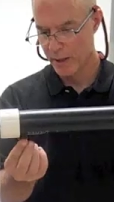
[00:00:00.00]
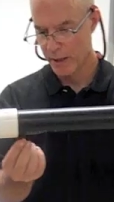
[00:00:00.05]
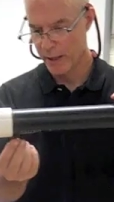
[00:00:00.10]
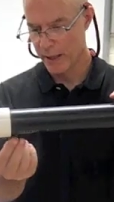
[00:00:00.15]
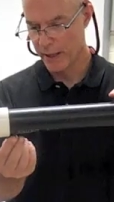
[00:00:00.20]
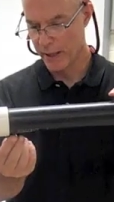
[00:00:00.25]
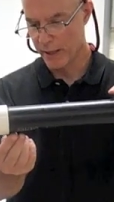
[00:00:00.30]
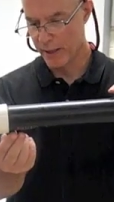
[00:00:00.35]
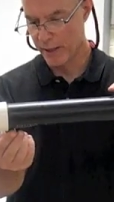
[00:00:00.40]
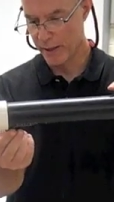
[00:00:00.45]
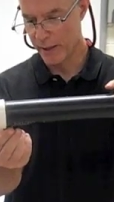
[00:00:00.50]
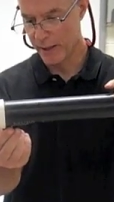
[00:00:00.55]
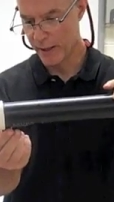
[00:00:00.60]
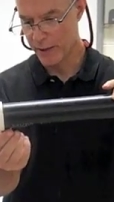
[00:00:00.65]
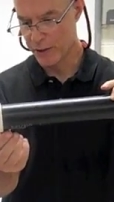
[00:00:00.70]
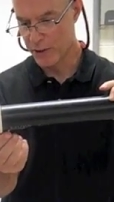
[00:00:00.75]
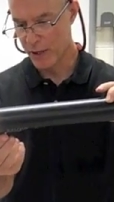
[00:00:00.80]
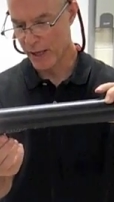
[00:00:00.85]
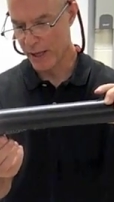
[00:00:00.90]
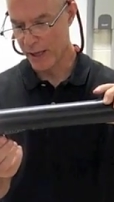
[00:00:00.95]
and
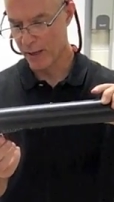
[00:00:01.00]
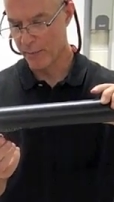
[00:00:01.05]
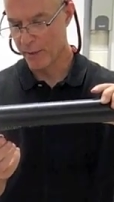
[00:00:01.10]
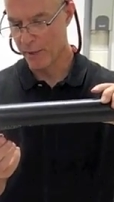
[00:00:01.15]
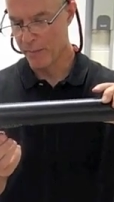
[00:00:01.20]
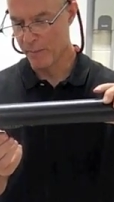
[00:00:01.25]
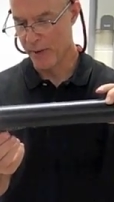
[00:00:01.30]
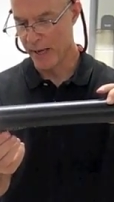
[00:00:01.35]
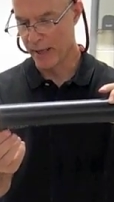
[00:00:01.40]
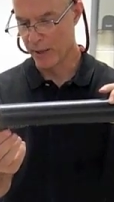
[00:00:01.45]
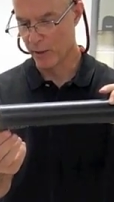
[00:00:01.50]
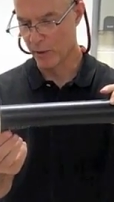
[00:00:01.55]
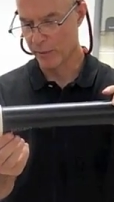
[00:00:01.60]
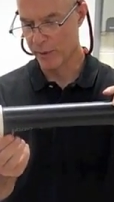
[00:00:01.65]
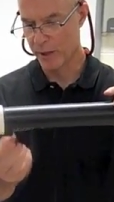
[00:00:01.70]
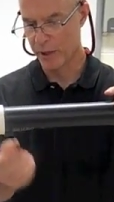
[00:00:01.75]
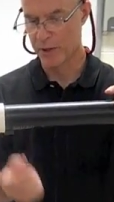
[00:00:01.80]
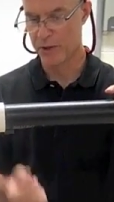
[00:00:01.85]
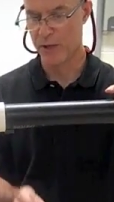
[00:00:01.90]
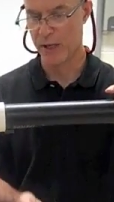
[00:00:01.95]
it's got to be metal
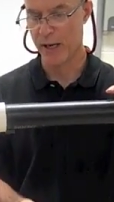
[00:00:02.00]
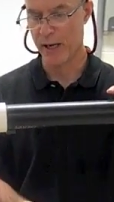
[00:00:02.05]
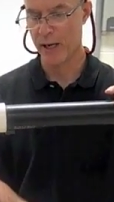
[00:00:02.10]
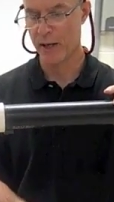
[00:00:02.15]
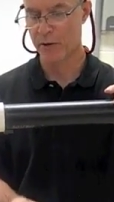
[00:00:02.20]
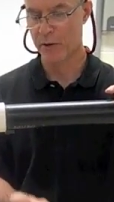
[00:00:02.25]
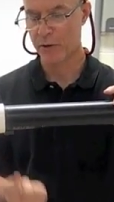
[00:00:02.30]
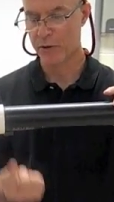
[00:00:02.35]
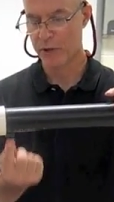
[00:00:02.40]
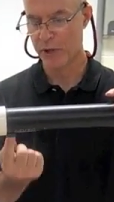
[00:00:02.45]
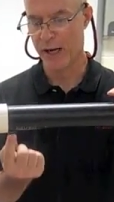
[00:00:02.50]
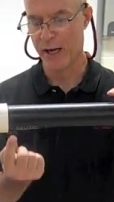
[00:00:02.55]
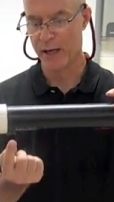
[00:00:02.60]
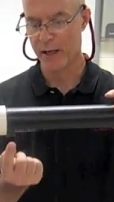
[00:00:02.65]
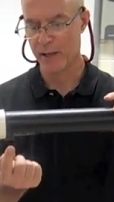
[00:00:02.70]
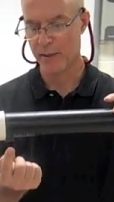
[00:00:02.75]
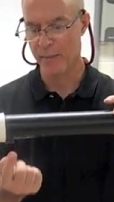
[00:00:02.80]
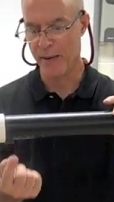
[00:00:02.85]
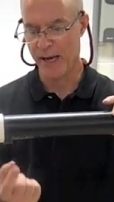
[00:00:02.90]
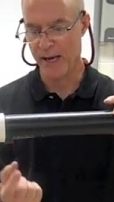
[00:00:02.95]
because the other side of
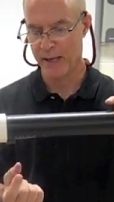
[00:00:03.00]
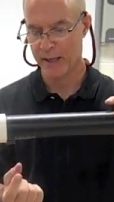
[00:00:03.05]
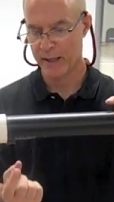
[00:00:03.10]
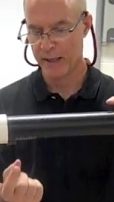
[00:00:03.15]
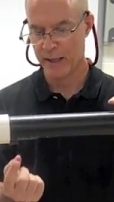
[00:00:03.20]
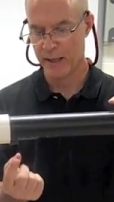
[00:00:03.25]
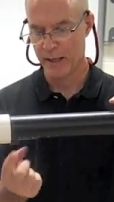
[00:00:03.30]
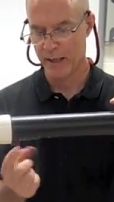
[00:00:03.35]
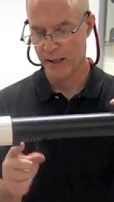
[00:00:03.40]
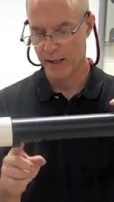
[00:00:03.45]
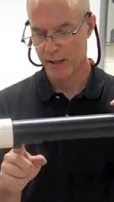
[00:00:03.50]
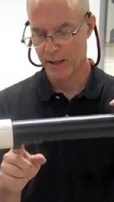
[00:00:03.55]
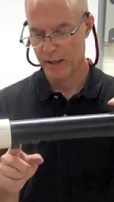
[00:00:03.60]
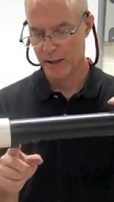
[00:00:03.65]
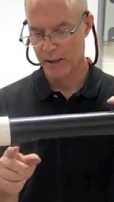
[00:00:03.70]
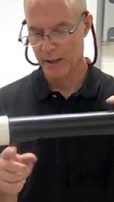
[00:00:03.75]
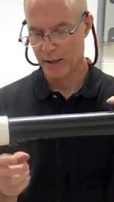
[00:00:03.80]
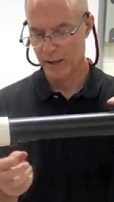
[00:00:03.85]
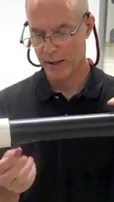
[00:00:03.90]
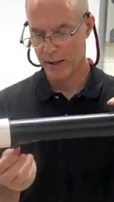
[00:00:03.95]
the magnet
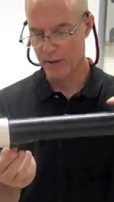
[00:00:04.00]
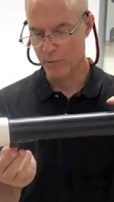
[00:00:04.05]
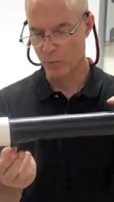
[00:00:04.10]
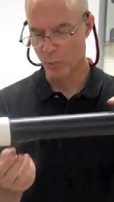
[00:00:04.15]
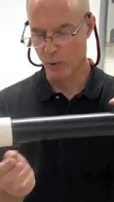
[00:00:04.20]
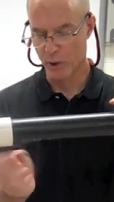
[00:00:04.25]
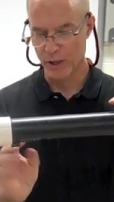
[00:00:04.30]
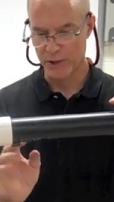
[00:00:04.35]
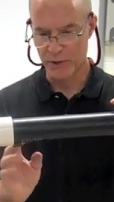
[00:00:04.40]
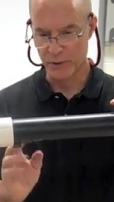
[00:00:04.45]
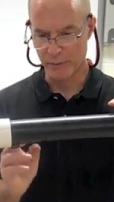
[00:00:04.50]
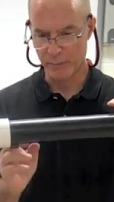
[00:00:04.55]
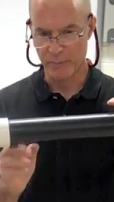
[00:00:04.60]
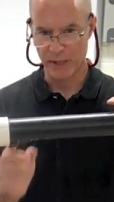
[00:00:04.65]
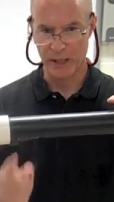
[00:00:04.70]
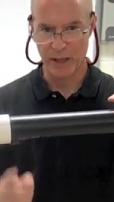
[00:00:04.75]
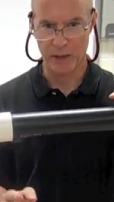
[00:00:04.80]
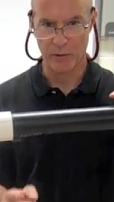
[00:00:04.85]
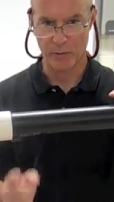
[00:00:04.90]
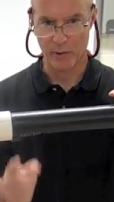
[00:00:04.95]
wasn't
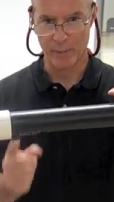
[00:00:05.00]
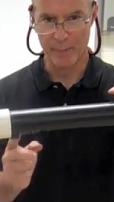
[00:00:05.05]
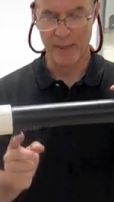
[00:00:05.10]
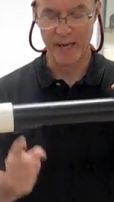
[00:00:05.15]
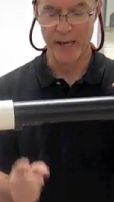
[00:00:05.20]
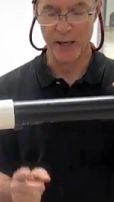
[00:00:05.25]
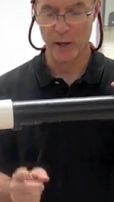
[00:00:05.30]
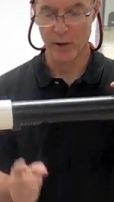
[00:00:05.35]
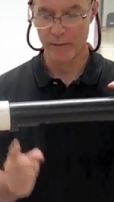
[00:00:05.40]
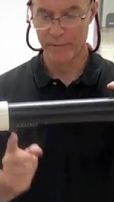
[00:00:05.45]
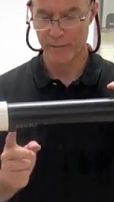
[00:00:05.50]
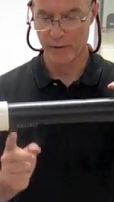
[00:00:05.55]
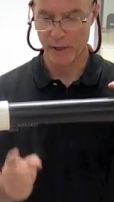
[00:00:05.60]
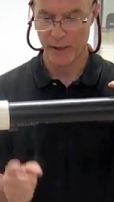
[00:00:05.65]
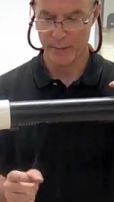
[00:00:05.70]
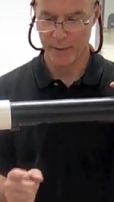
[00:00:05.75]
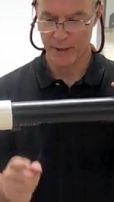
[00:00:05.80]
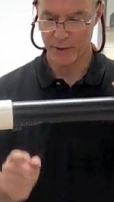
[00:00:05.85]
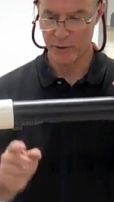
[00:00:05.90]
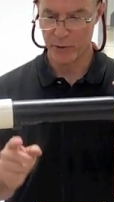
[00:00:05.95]
being repelled
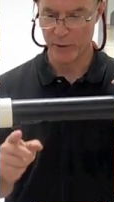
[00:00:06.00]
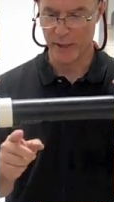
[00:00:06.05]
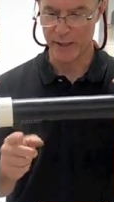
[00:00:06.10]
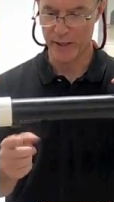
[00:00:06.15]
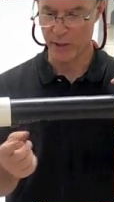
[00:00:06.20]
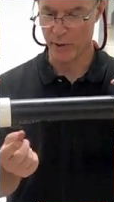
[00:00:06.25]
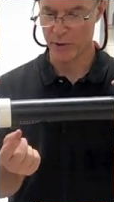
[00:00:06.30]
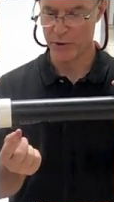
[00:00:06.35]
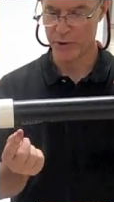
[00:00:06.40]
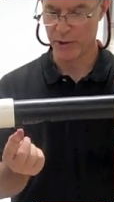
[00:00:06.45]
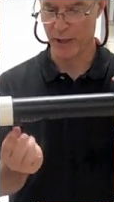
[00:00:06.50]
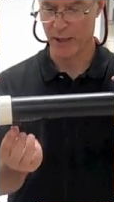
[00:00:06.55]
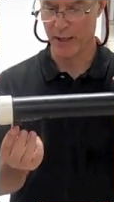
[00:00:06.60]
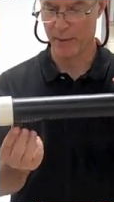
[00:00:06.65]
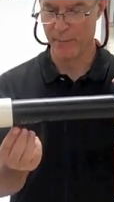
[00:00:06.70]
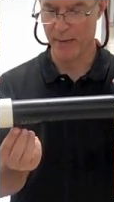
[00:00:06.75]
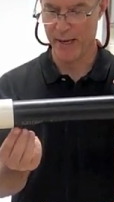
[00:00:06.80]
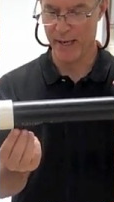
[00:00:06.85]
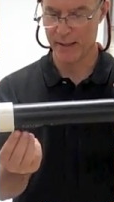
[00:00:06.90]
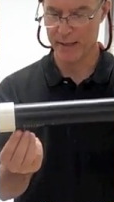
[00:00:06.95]
from it, so I know it's not a
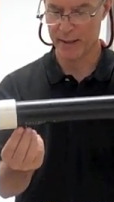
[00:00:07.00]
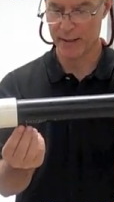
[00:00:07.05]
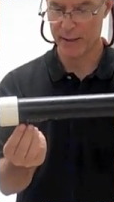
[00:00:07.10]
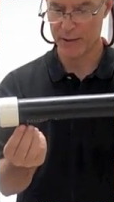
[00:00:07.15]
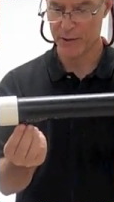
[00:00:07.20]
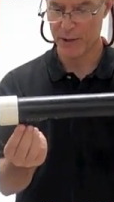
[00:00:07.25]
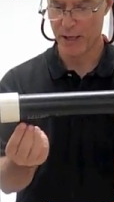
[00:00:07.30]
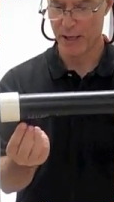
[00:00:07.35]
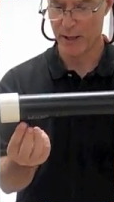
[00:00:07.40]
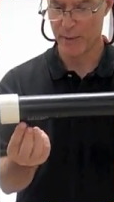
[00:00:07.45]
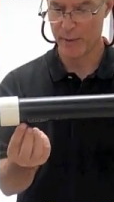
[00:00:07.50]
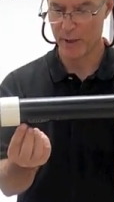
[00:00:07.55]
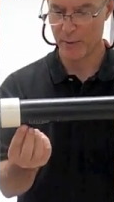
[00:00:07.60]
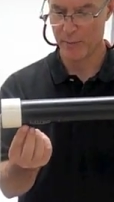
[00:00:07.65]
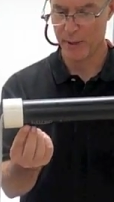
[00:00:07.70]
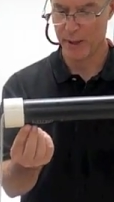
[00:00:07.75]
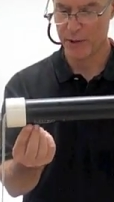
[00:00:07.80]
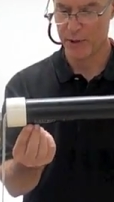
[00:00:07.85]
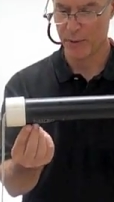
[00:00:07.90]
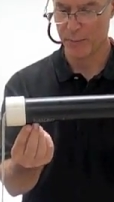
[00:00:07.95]
magnet. It's got to be a
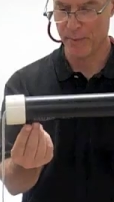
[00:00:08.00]
piece of